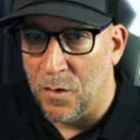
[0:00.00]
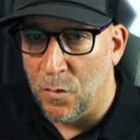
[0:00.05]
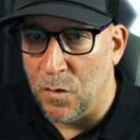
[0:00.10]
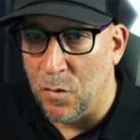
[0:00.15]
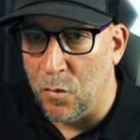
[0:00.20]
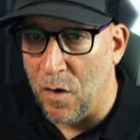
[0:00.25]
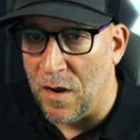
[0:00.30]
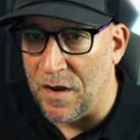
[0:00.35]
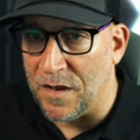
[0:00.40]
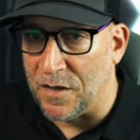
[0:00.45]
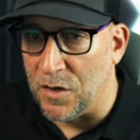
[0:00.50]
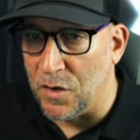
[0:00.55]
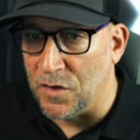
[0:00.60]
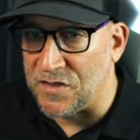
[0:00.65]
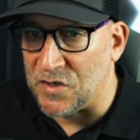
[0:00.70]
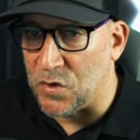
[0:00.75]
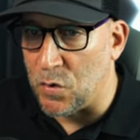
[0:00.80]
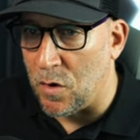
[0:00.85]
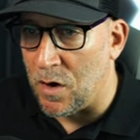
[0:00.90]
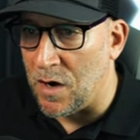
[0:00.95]
We want to go
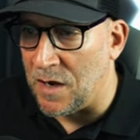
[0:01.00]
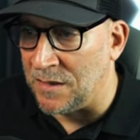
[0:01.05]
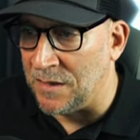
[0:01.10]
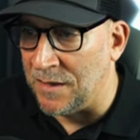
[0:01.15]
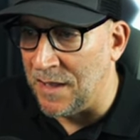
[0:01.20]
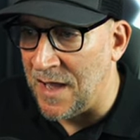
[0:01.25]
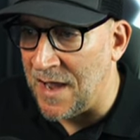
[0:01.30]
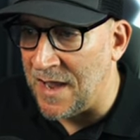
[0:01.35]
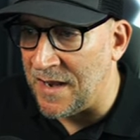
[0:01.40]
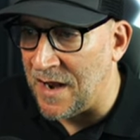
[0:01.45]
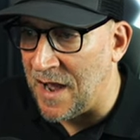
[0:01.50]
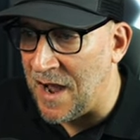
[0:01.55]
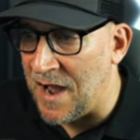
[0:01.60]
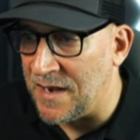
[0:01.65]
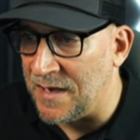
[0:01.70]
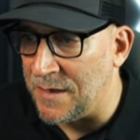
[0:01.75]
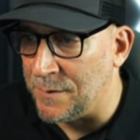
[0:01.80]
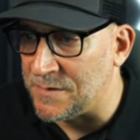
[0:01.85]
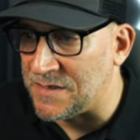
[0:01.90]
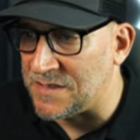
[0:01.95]
to our align
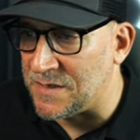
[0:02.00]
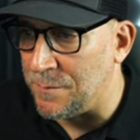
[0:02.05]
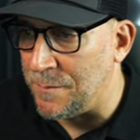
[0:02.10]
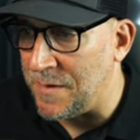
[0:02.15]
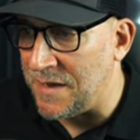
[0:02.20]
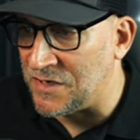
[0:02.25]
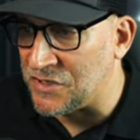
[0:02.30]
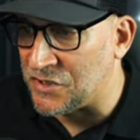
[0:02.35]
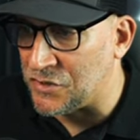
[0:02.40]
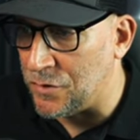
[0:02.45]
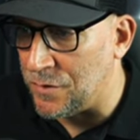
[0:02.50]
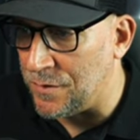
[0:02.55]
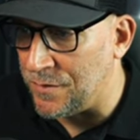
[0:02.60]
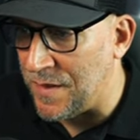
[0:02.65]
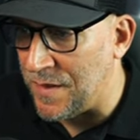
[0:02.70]
items to make sure